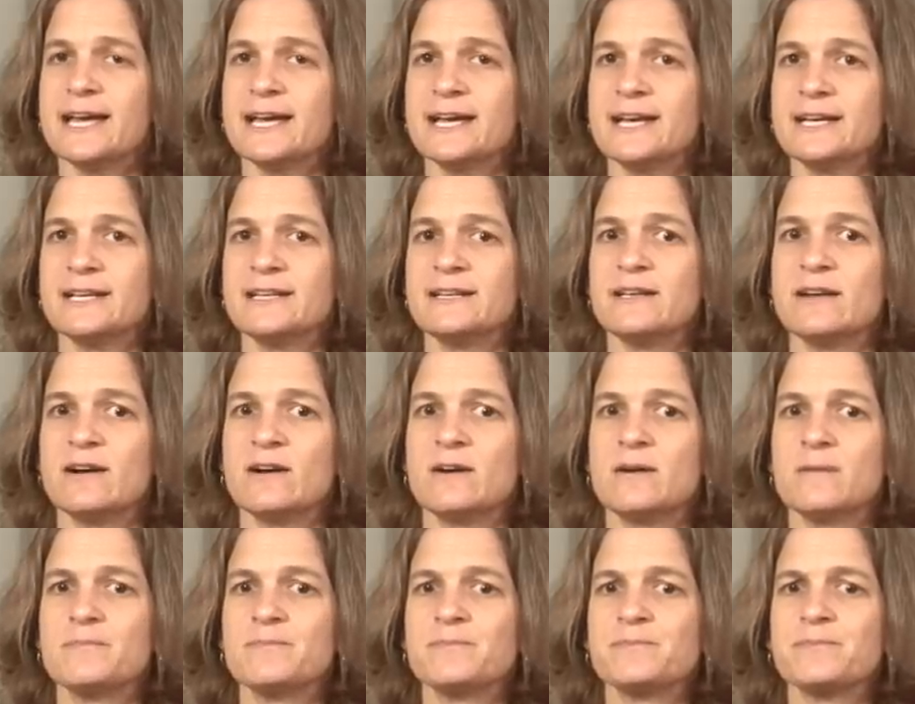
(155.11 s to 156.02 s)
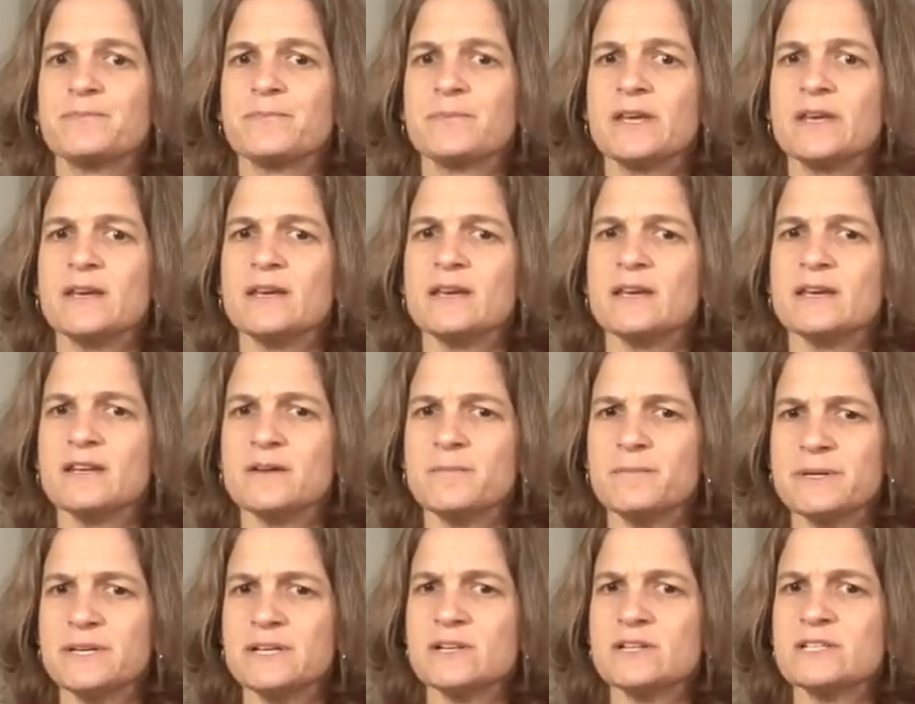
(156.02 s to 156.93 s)
And um, it
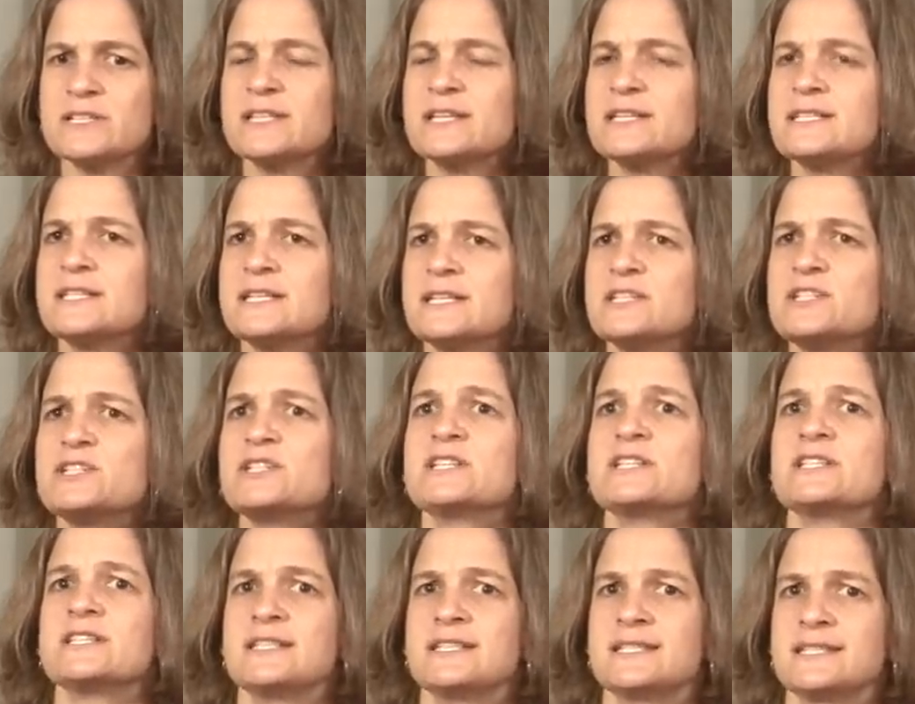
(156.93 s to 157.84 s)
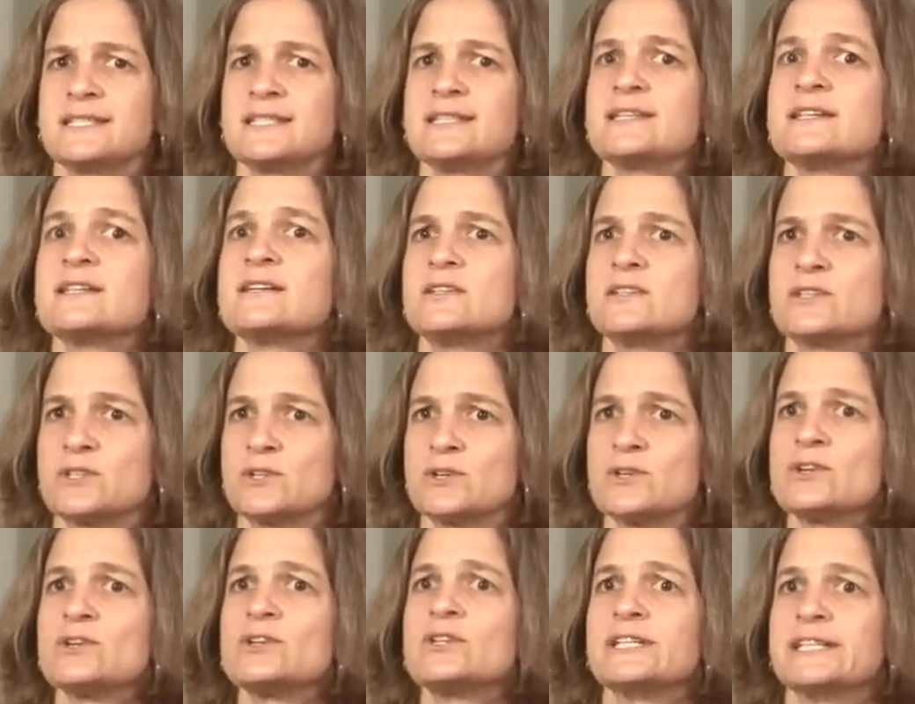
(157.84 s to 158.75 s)
appears that teaching these skills
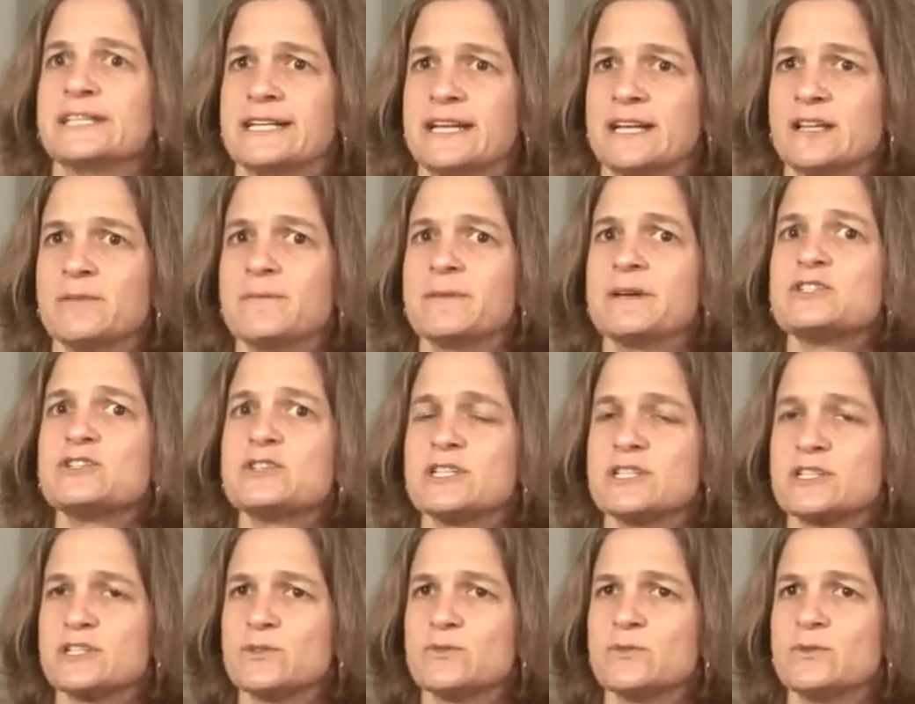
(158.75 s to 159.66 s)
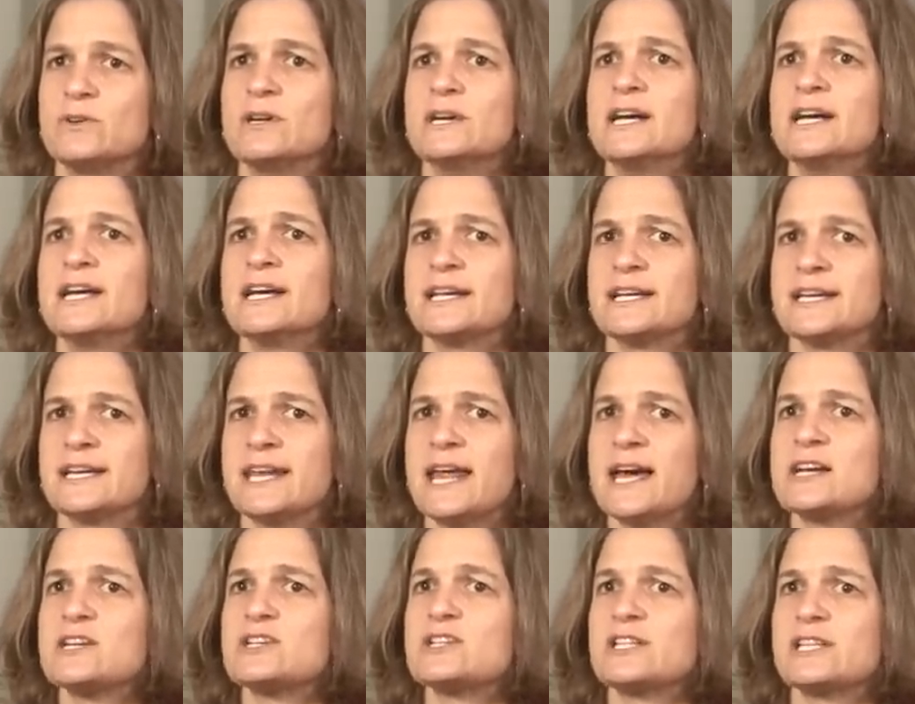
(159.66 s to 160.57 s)
early in elementary school can
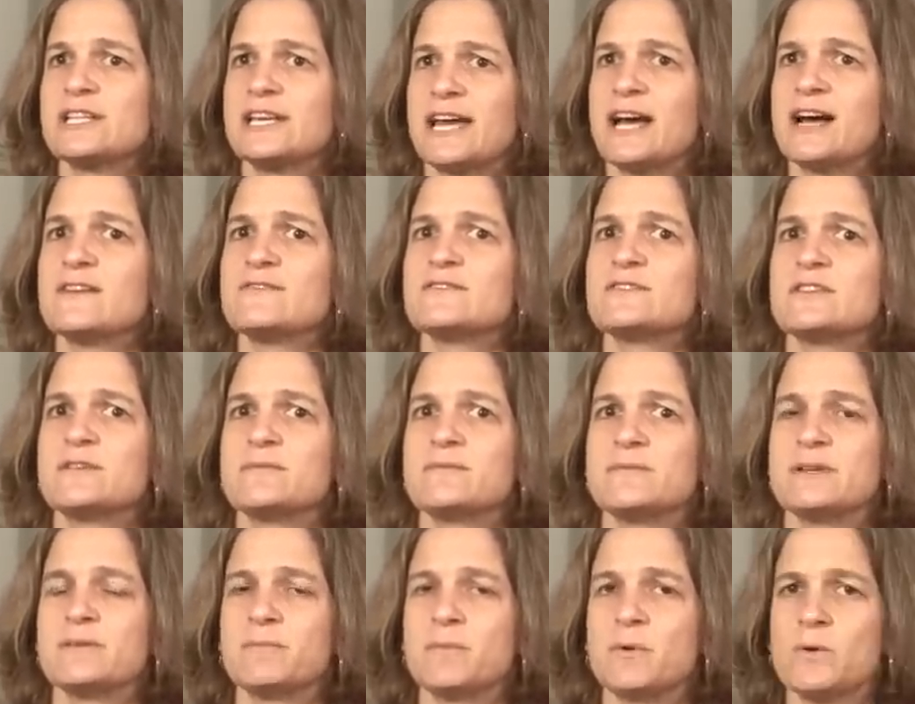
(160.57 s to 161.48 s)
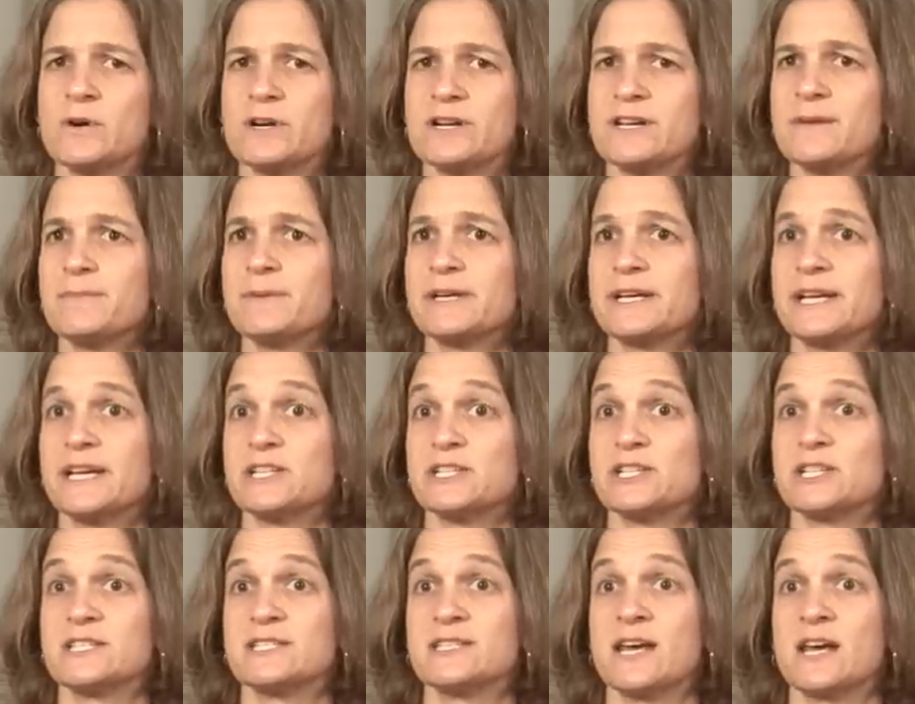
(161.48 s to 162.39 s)
actually have some important
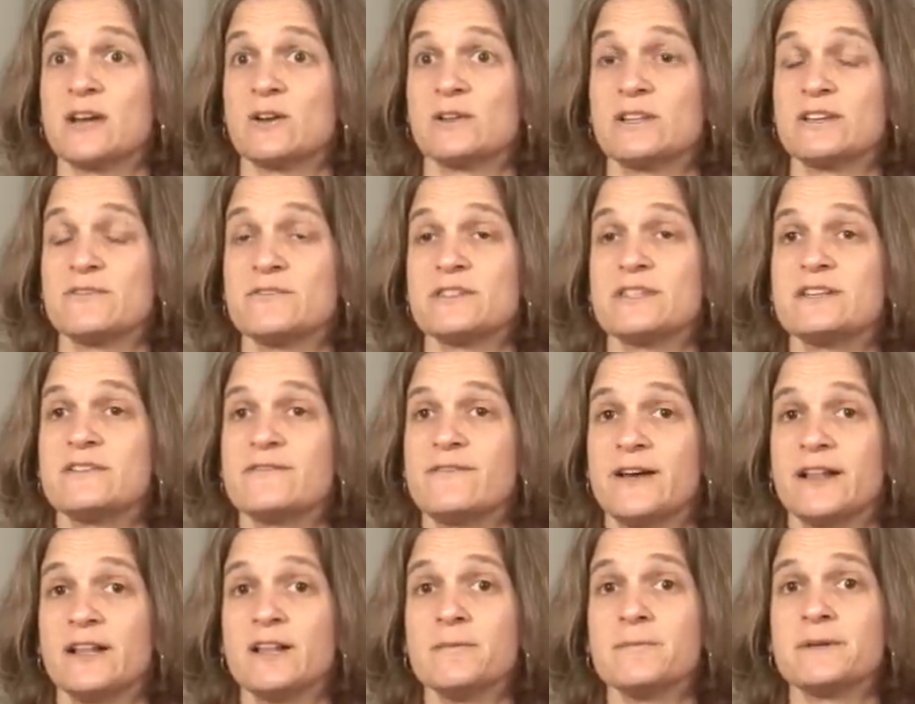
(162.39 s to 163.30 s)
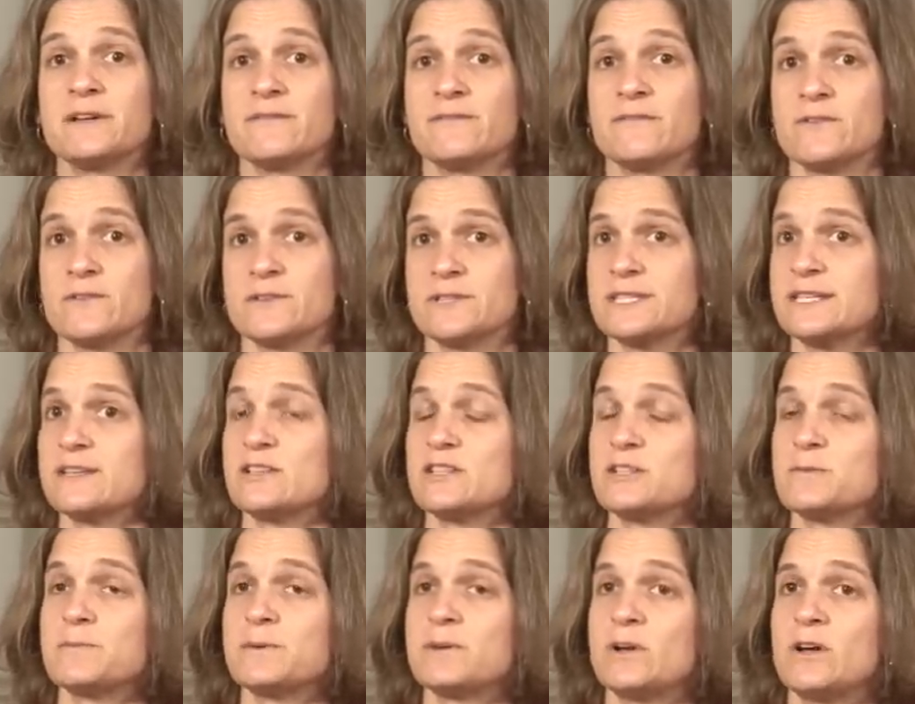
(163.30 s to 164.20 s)
implications not only for the development of those
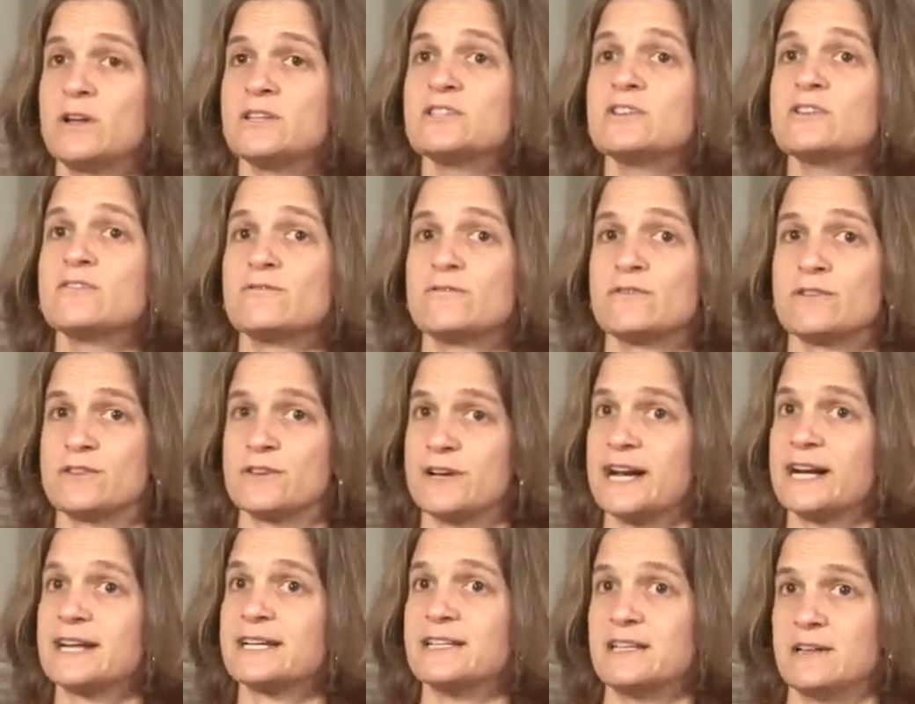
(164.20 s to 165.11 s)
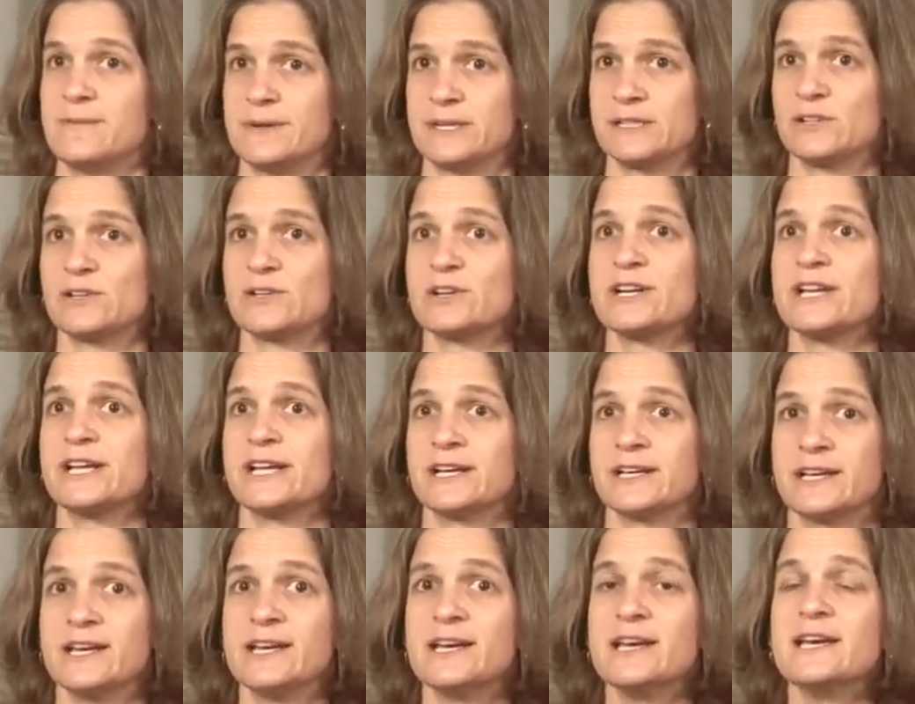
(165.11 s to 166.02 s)
skills but also for their academic
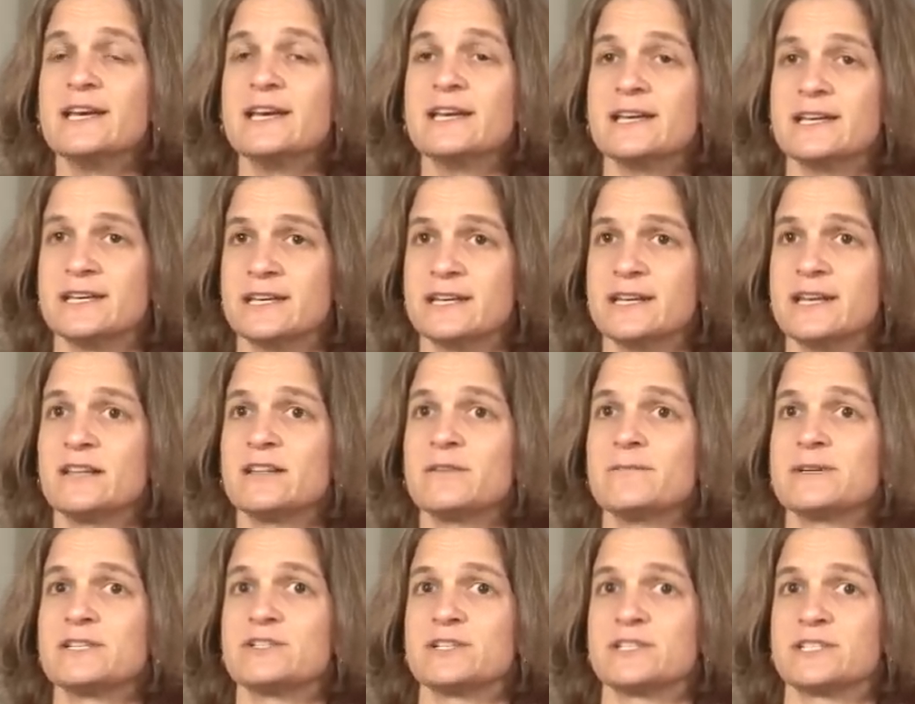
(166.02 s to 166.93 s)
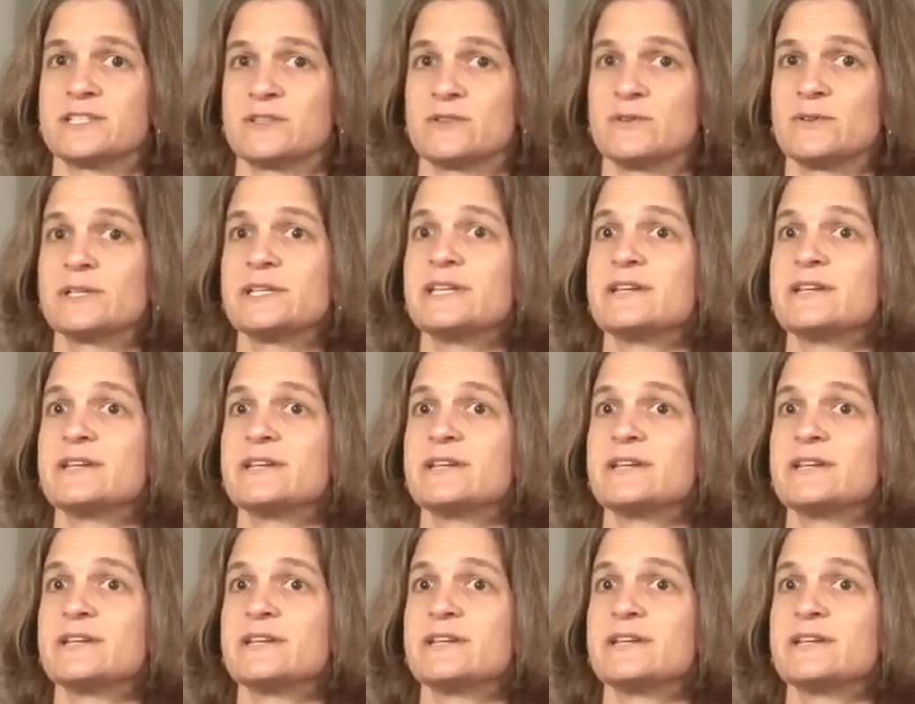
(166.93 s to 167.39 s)
learning in elementary school